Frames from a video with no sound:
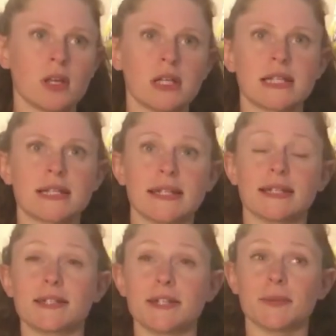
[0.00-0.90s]

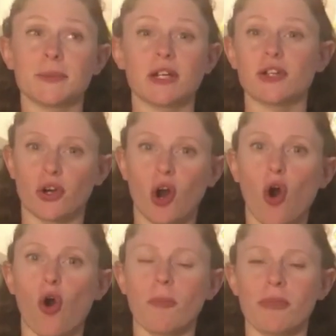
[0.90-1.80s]
system in your
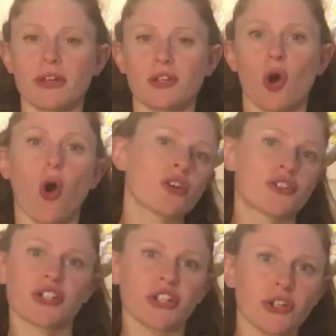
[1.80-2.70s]
home that
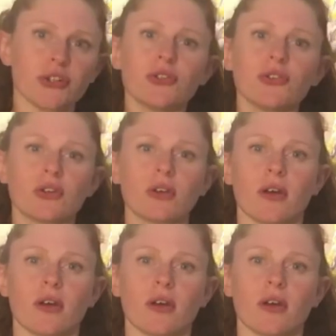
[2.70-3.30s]
talks to you,